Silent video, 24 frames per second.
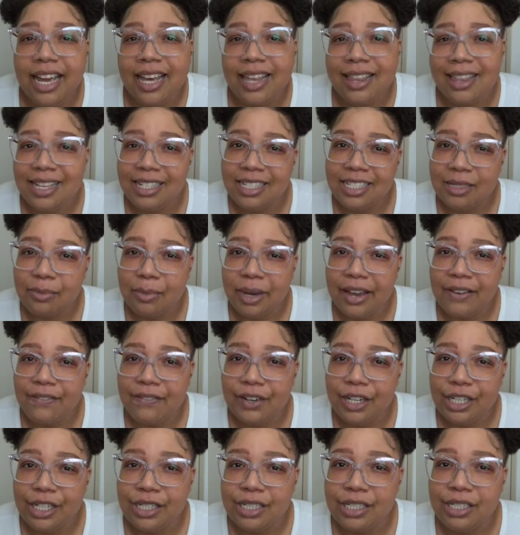this is my
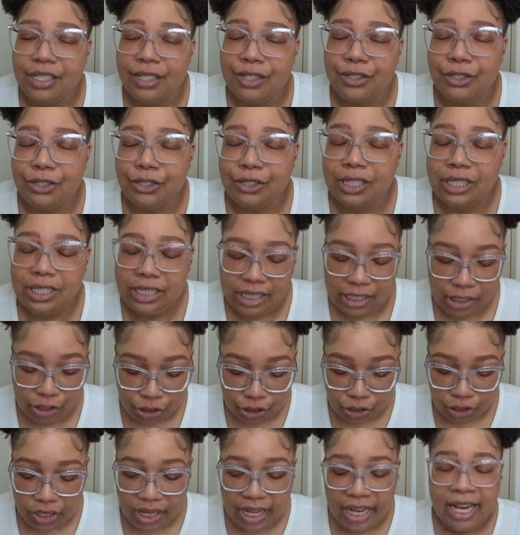first cruise
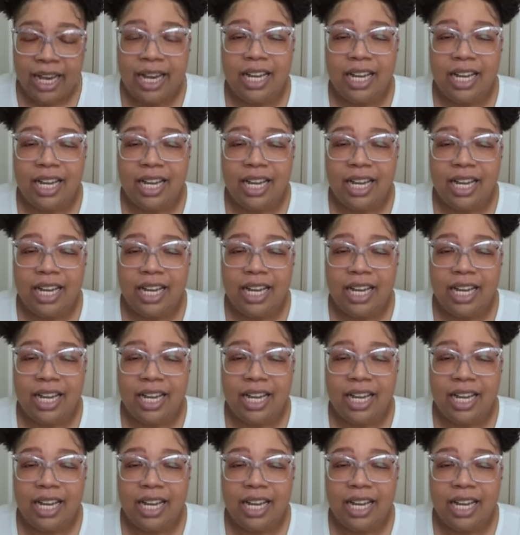essential.